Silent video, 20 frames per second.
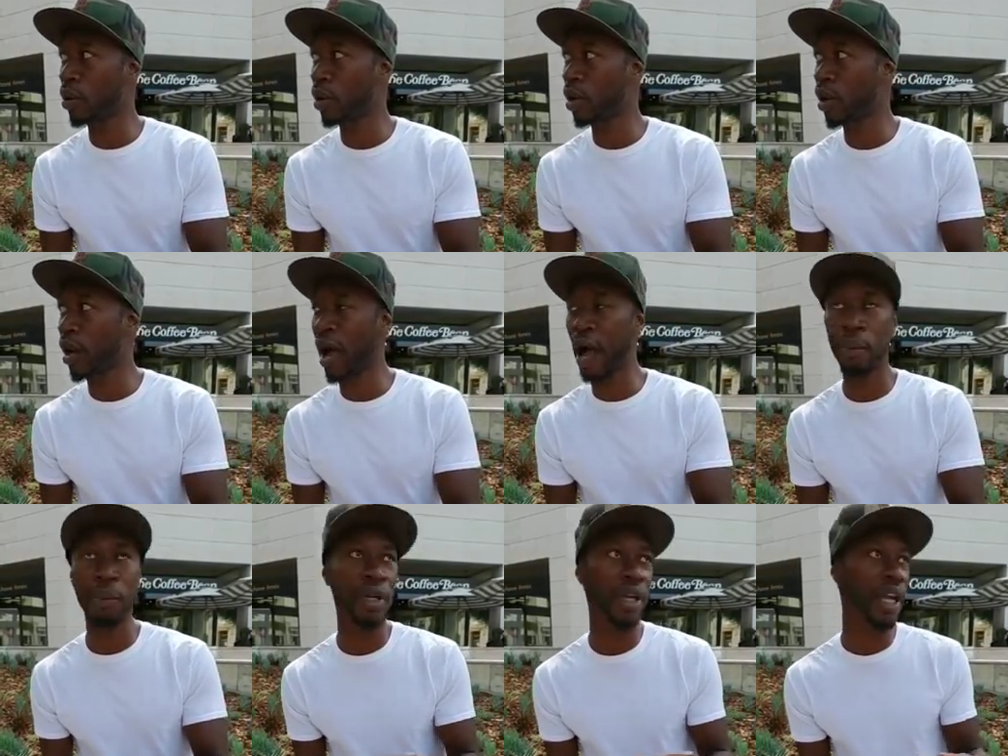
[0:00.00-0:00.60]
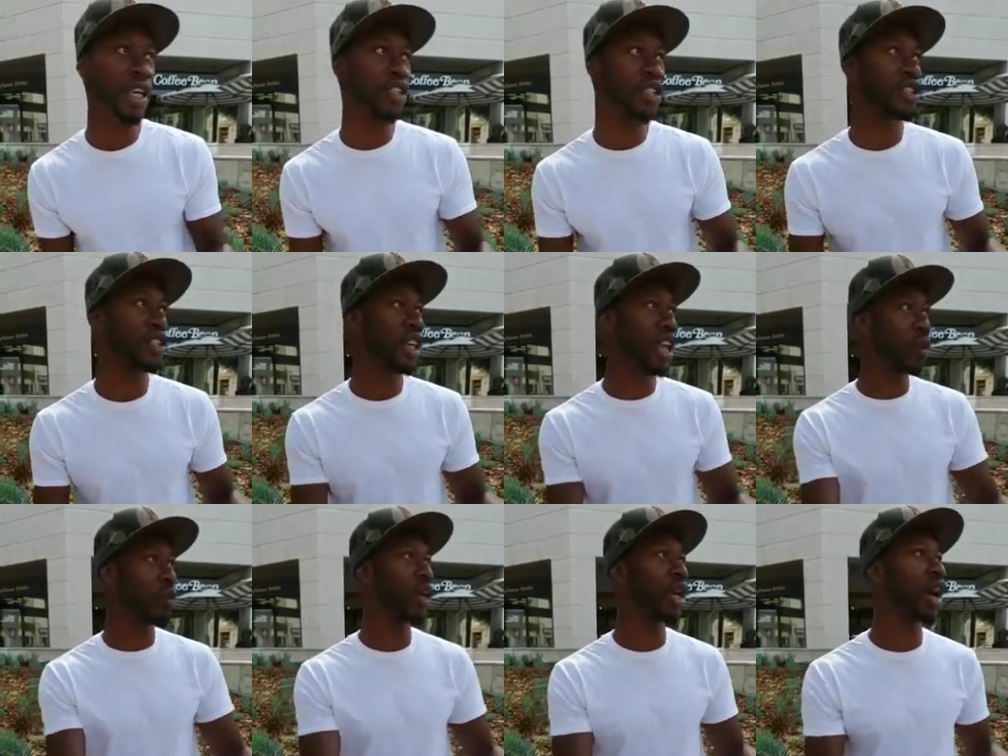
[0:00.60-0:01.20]
combinations
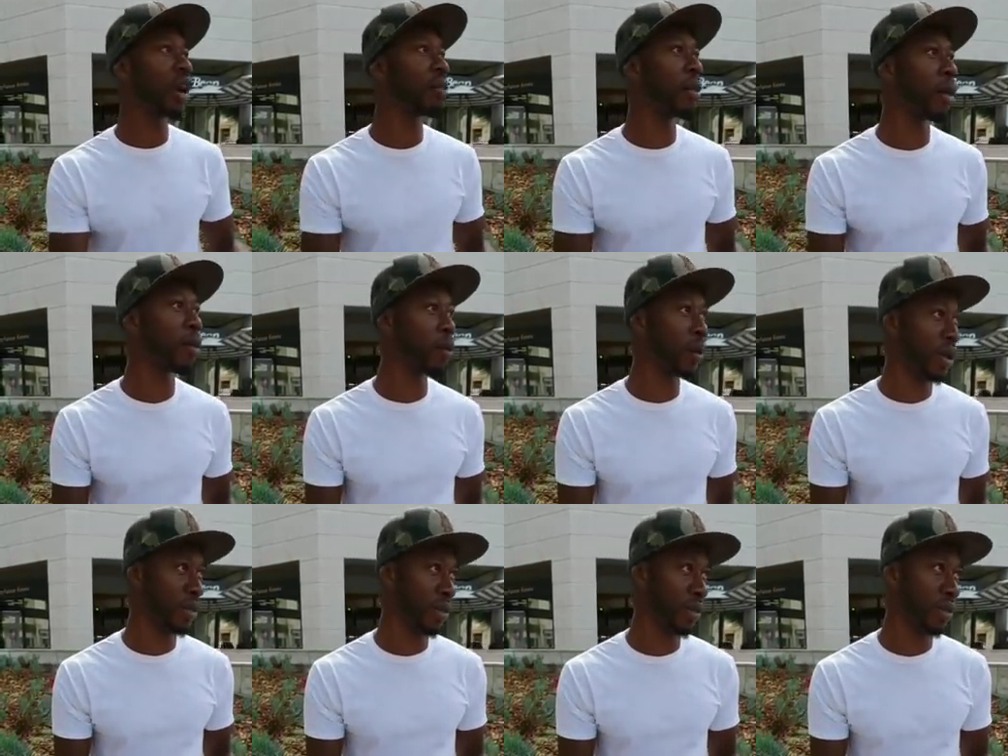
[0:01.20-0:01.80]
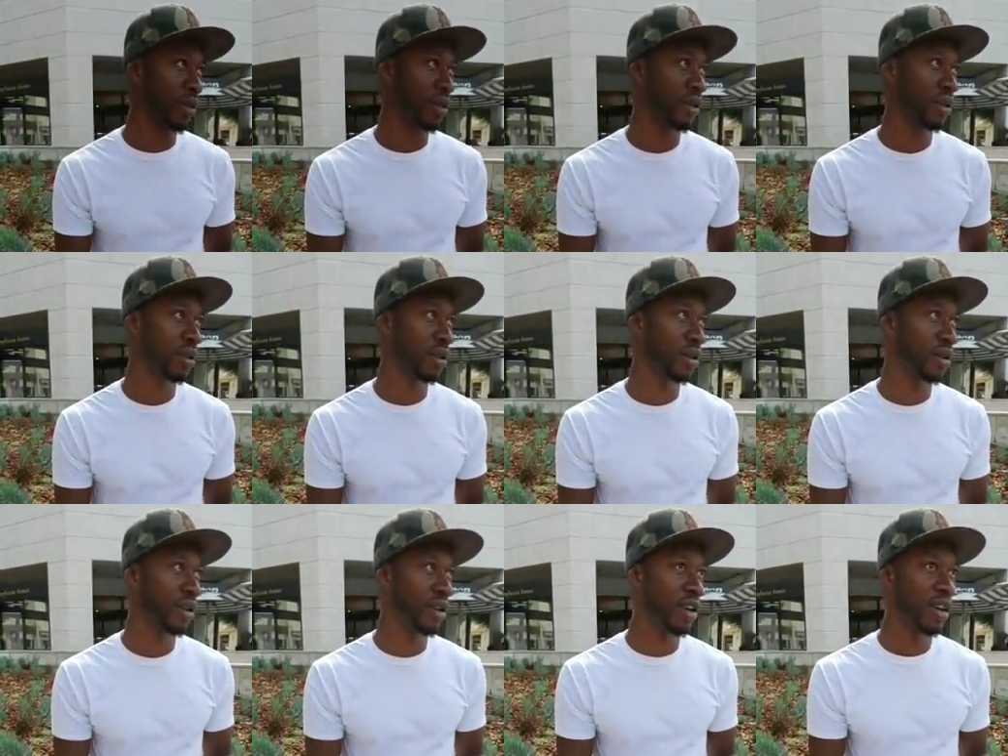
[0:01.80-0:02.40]
can we come up with
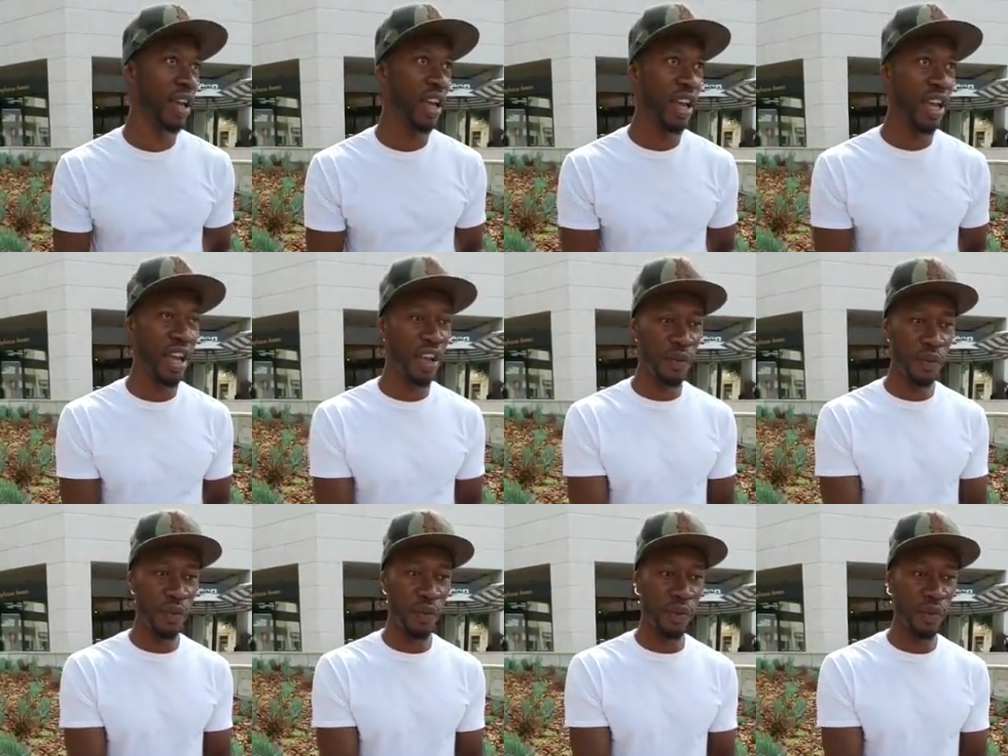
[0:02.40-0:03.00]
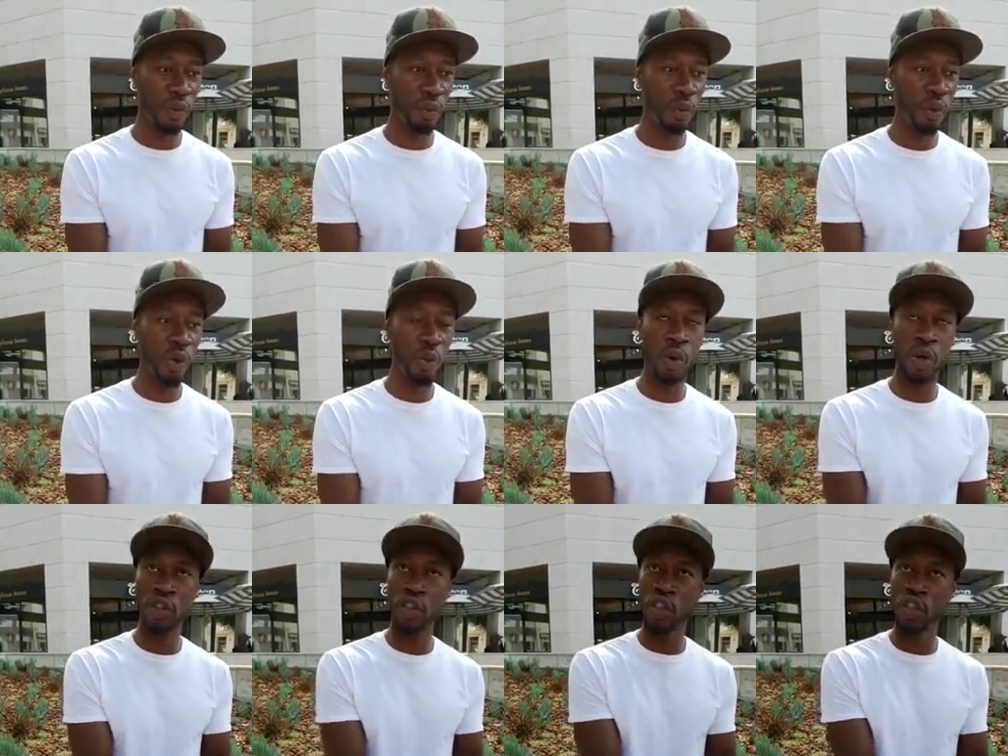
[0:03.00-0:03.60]
if we
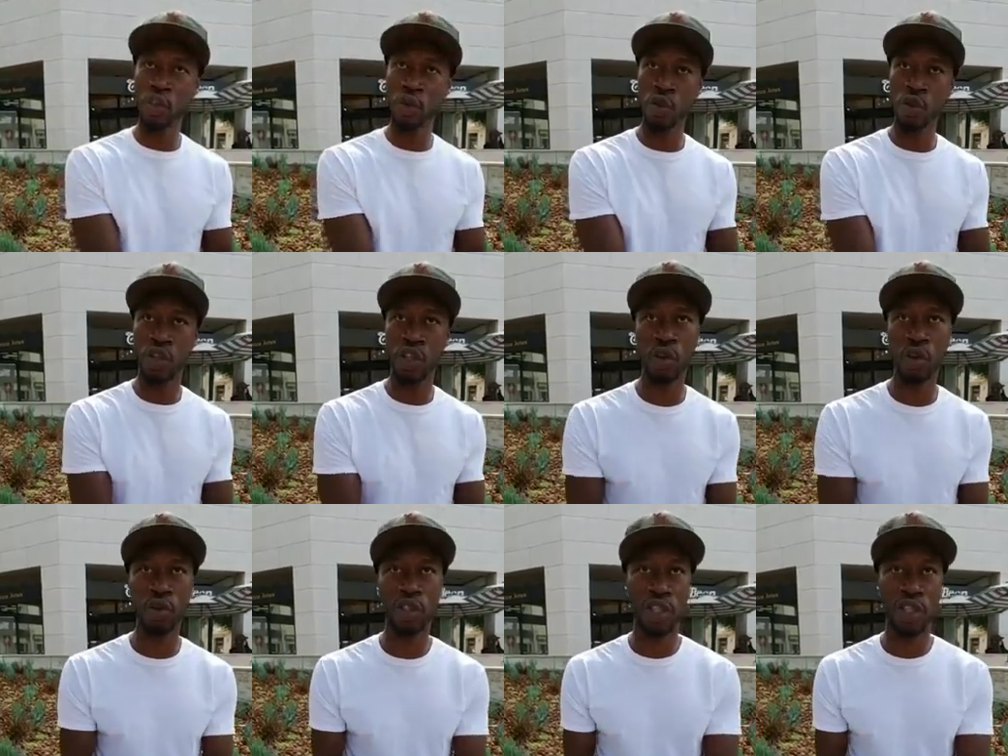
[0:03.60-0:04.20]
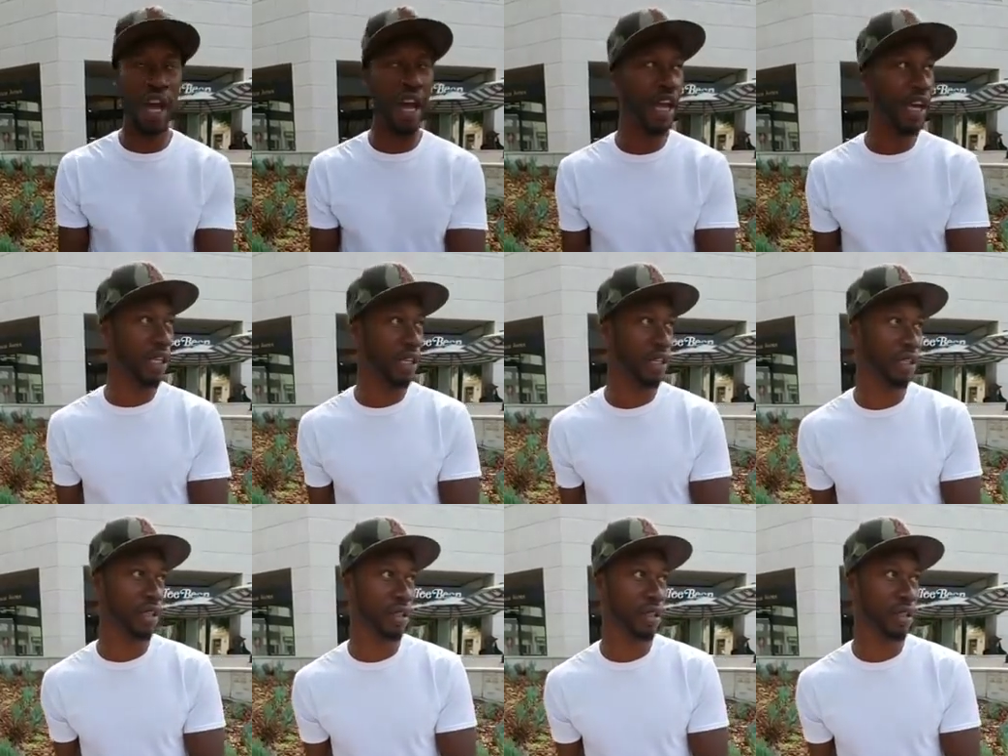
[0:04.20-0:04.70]
were to use 0 to 9?